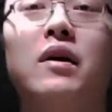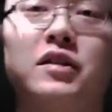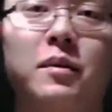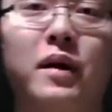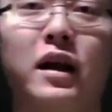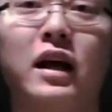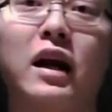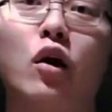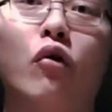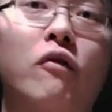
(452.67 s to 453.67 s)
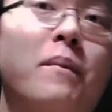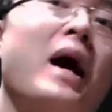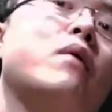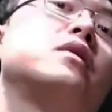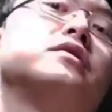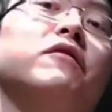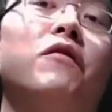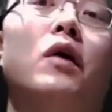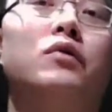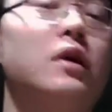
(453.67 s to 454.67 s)
and stability kind of overpowers the
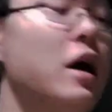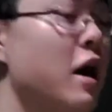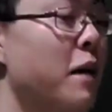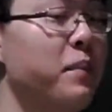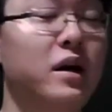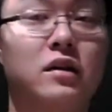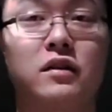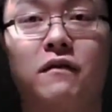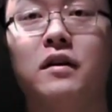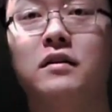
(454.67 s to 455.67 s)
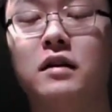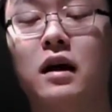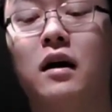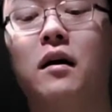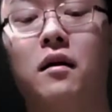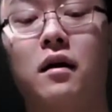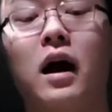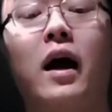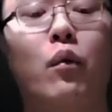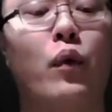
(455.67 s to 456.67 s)
float because of this
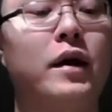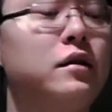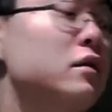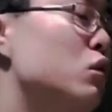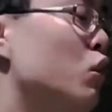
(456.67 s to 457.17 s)
high weight.